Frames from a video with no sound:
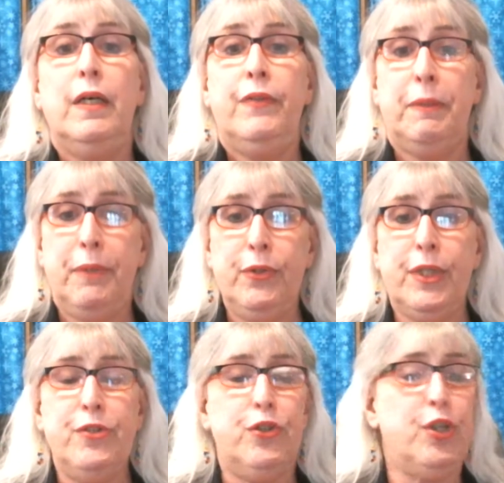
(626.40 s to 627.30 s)
The moon
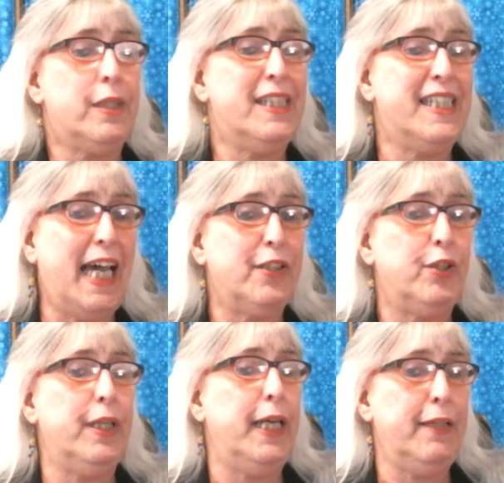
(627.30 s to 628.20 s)
conjuncts
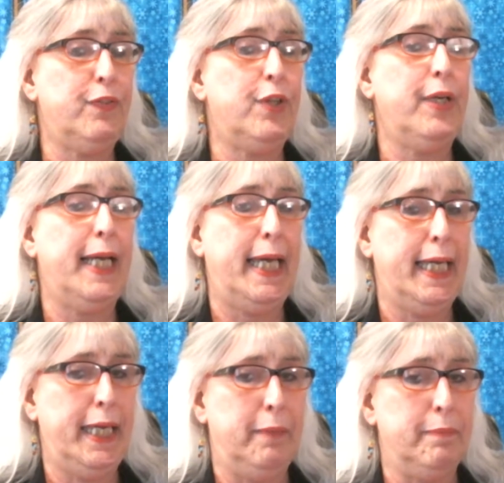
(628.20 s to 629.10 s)
Saturn at 8:30
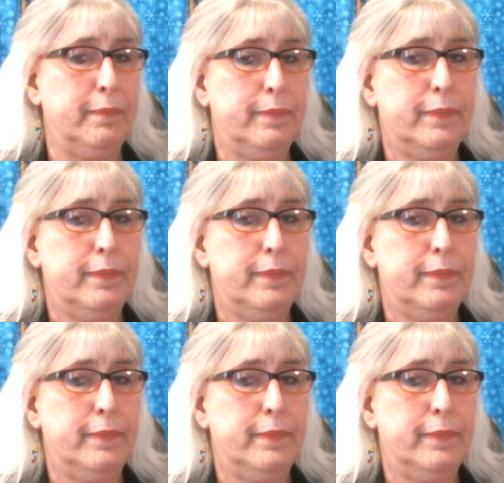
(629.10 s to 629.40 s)
a.m.